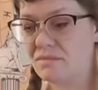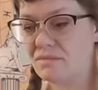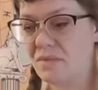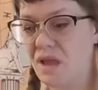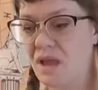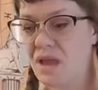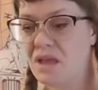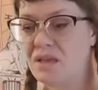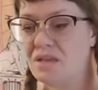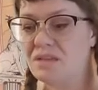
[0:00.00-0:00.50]

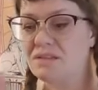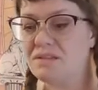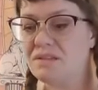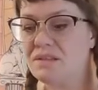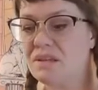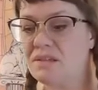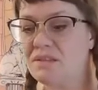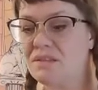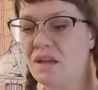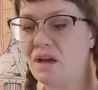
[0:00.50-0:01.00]
Sit
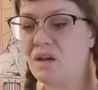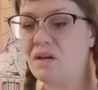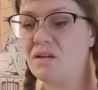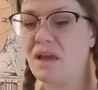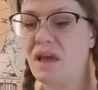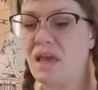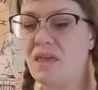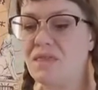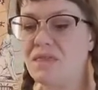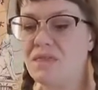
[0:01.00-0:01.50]
down
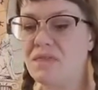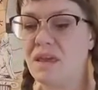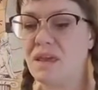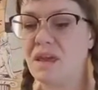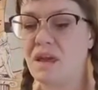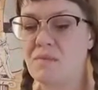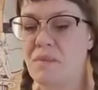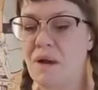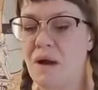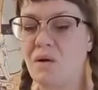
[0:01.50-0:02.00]
and think
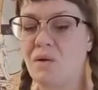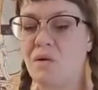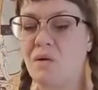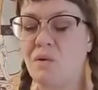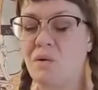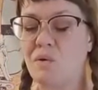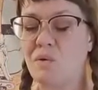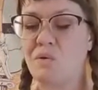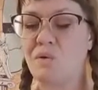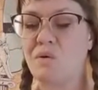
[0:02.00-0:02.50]
about
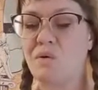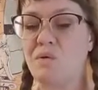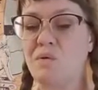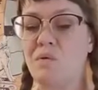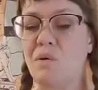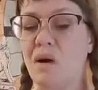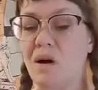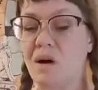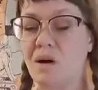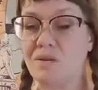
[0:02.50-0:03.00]
who you
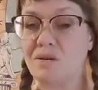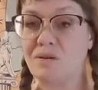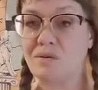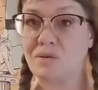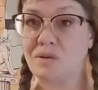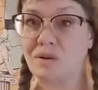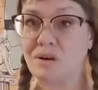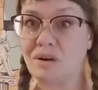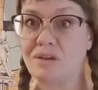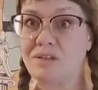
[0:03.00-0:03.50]
are,
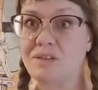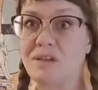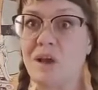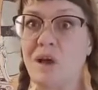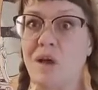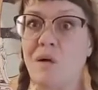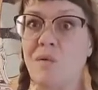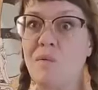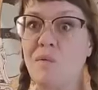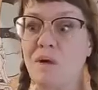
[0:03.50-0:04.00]
Taurus,
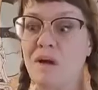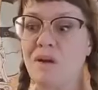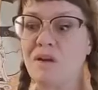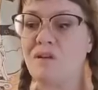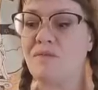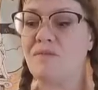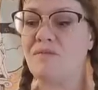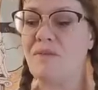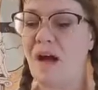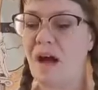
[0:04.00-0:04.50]
where your
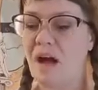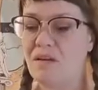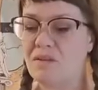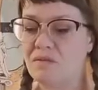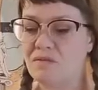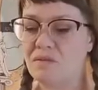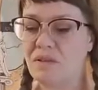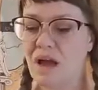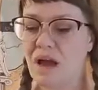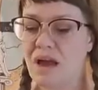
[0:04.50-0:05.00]
value
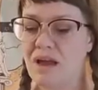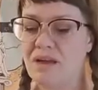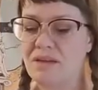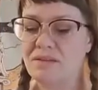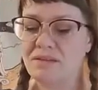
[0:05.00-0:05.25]
lies,